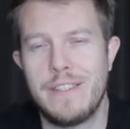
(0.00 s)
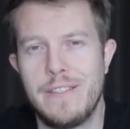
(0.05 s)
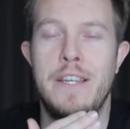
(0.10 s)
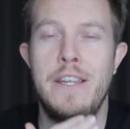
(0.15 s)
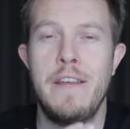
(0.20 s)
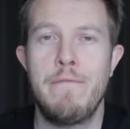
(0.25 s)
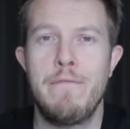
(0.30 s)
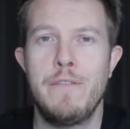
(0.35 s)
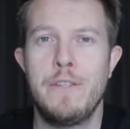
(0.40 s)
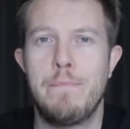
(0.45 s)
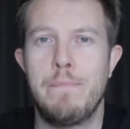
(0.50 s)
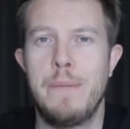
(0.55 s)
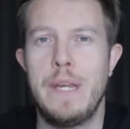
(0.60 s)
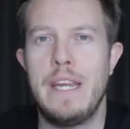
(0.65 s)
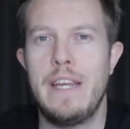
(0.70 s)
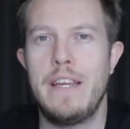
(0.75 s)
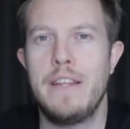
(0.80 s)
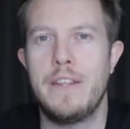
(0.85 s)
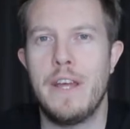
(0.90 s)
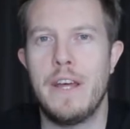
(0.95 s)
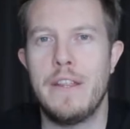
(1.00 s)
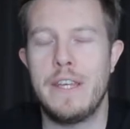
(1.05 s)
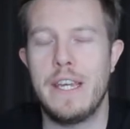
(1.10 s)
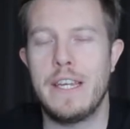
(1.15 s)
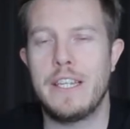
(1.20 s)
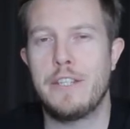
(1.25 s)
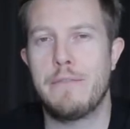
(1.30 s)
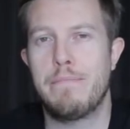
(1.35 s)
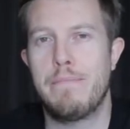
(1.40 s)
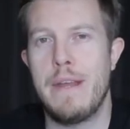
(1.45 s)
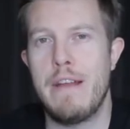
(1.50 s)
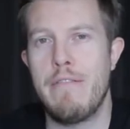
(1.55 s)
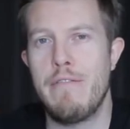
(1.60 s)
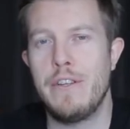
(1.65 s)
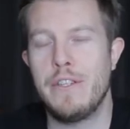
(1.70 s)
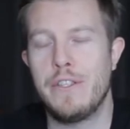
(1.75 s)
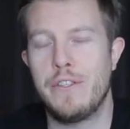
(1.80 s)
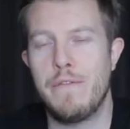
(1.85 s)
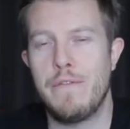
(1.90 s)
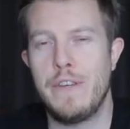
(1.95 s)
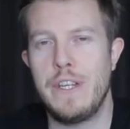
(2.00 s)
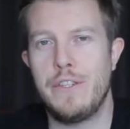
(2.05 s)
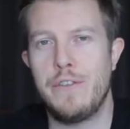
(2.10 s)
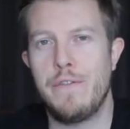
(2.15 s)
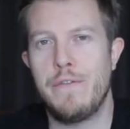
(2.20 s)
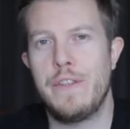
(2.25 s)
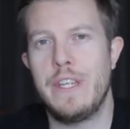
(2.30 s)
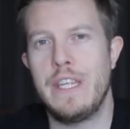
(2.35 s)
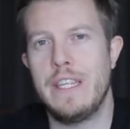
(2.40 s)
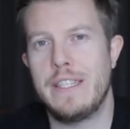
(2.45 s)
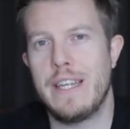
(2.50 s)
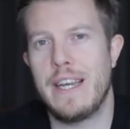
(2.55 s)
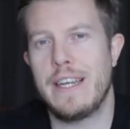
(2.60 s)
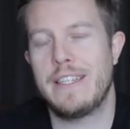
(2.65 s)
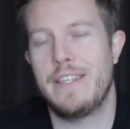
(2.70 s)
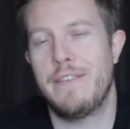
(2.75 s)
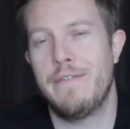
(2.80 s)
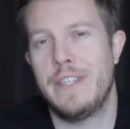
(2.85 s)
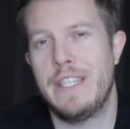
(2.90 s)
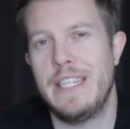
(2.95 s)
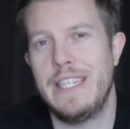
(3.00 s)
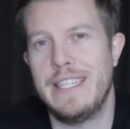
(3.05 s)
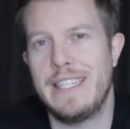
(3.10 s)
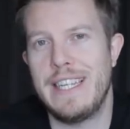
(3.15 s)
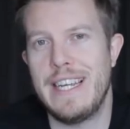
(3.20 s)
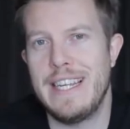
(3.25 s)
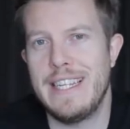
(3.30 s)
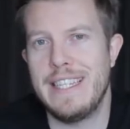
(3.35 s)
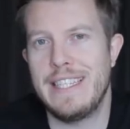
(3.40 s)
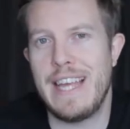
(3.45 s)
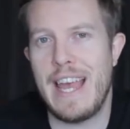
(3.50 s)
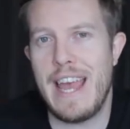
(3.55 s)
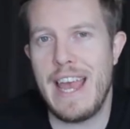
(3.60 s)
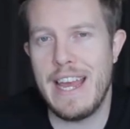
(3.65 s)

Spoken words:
The difference being that the experience of each of these activities is